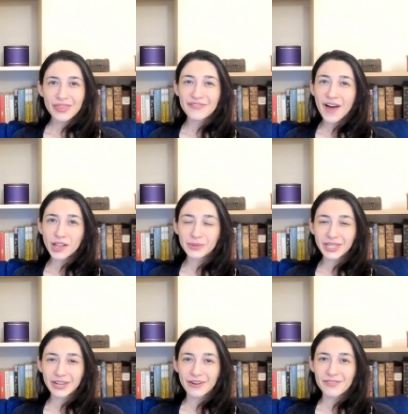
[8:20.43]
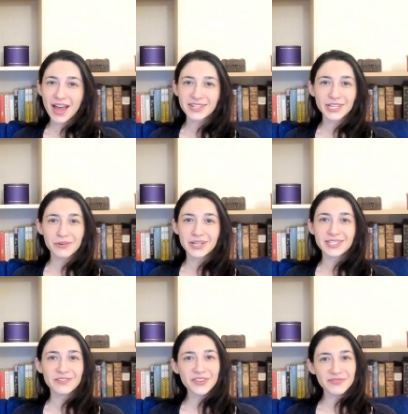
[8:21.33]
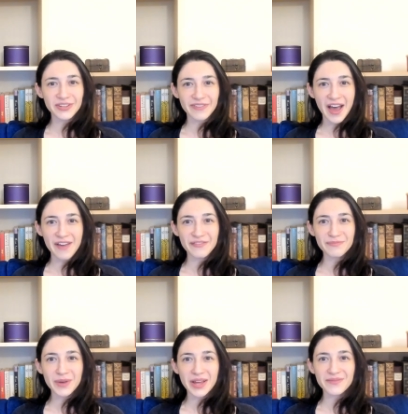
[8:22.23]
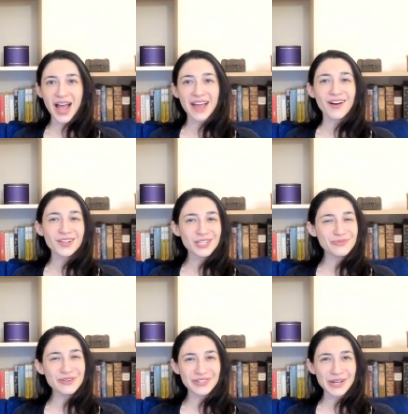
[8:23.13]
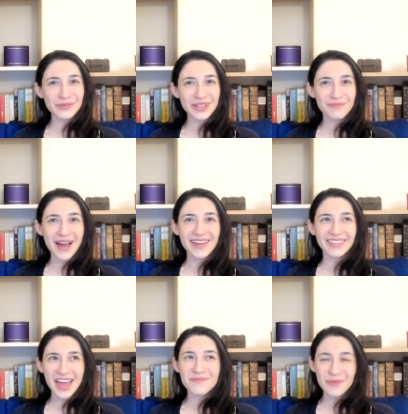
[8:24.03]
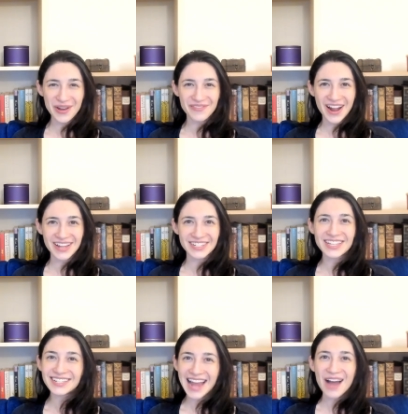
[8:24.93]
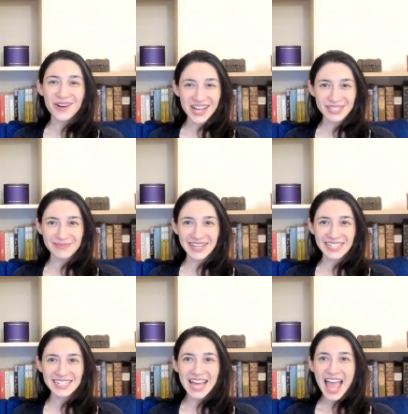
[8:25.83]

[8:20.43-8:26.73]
The following year, that decreased to 55, but I also moved in with my then boyfriend, now husband,